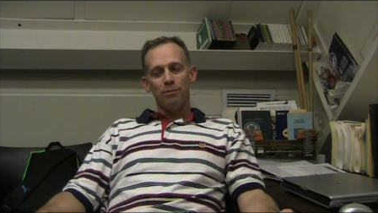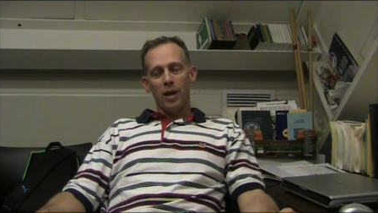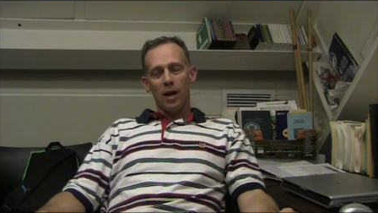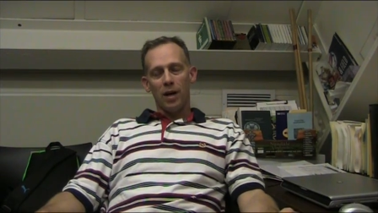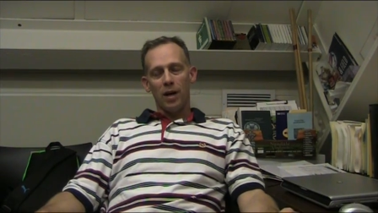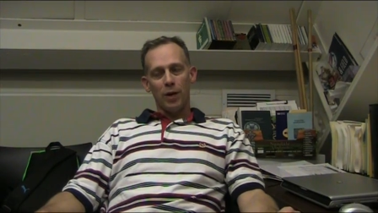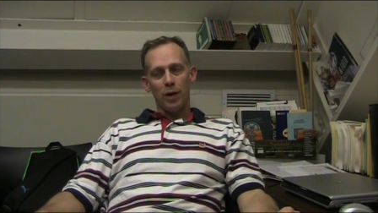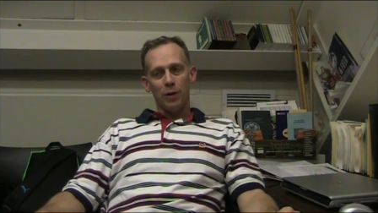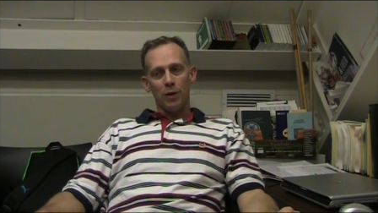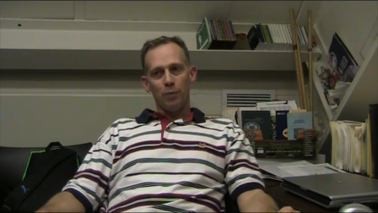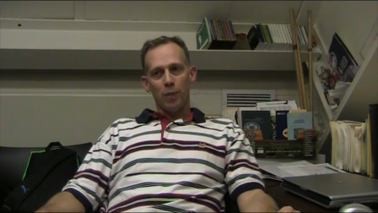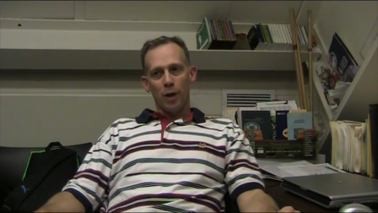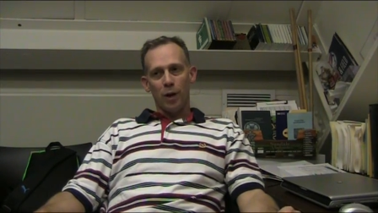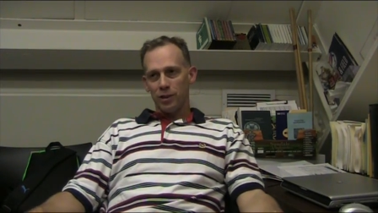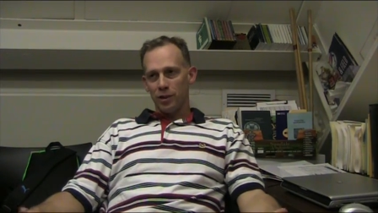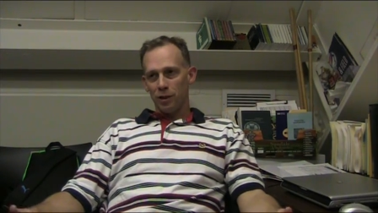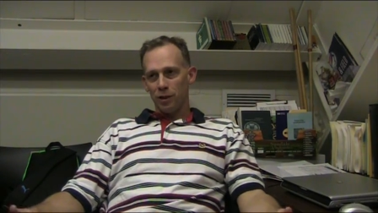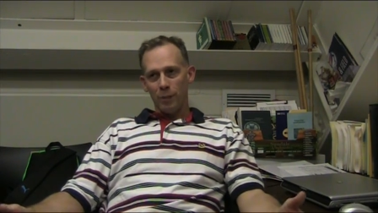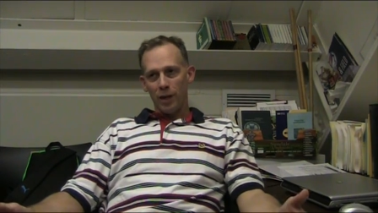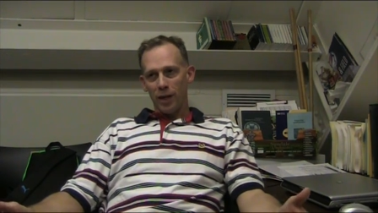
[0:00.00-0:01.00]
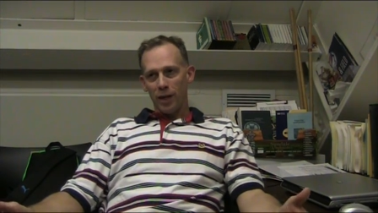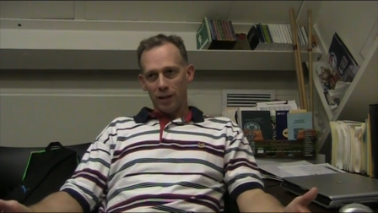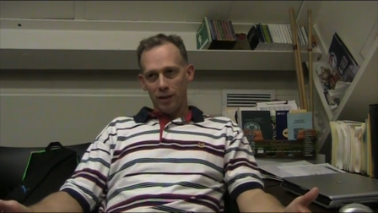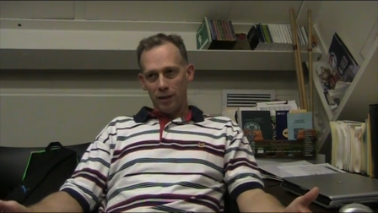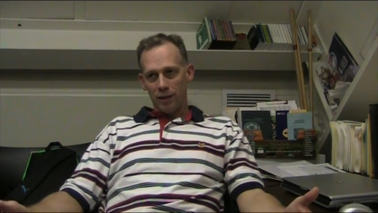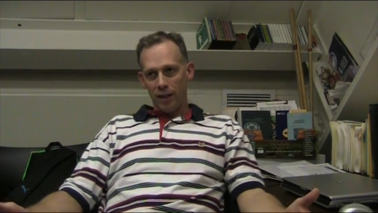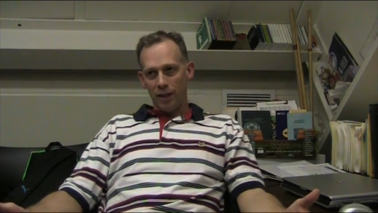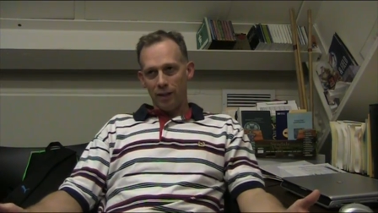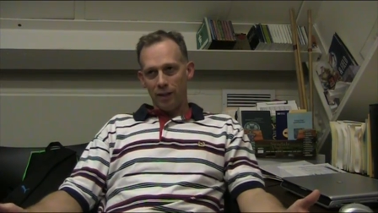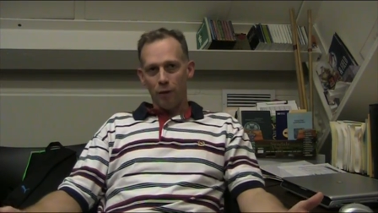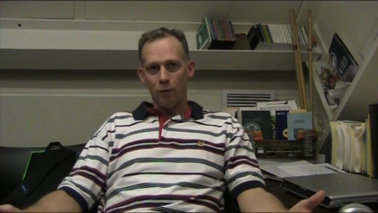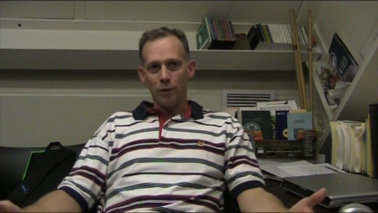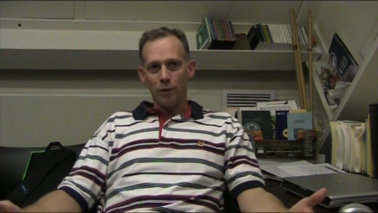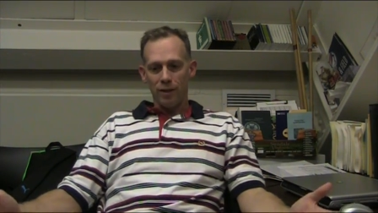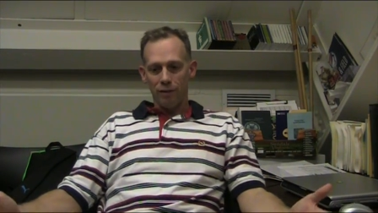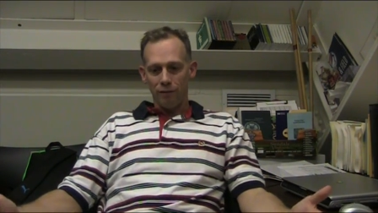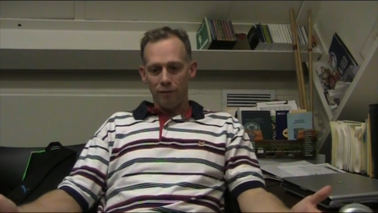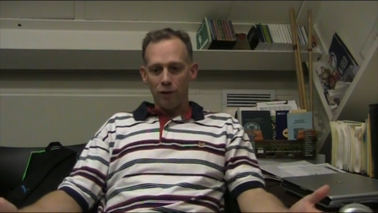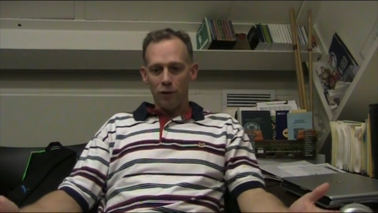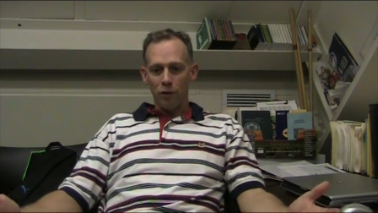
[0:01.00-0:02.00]
on partial medical leave. I was
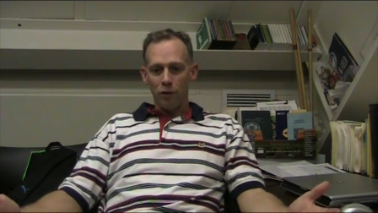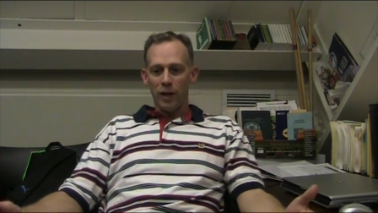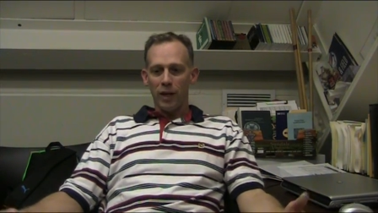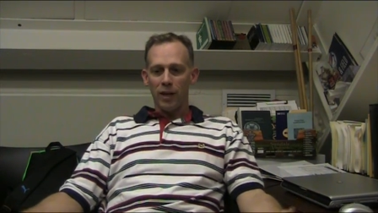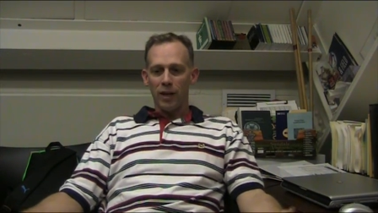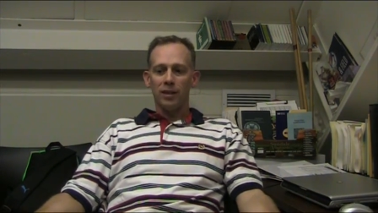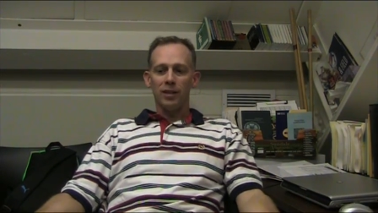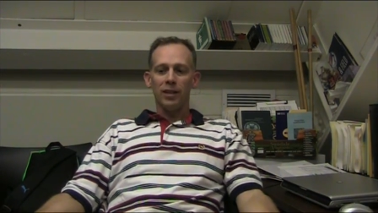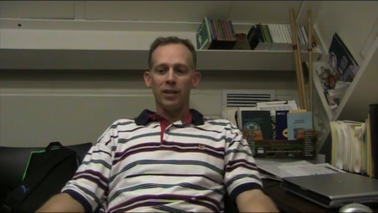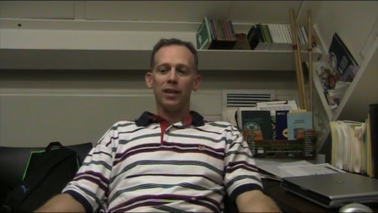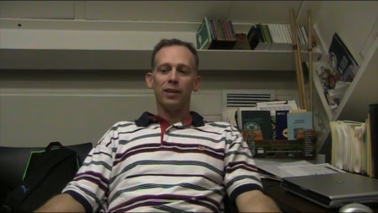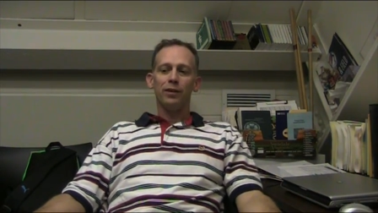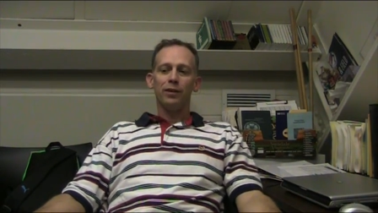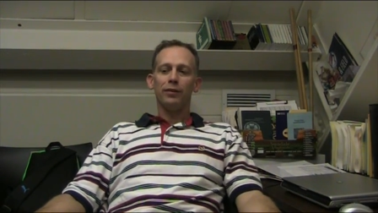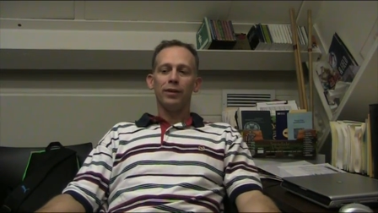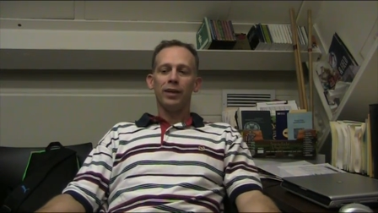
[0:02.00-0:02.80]
on full medical leave,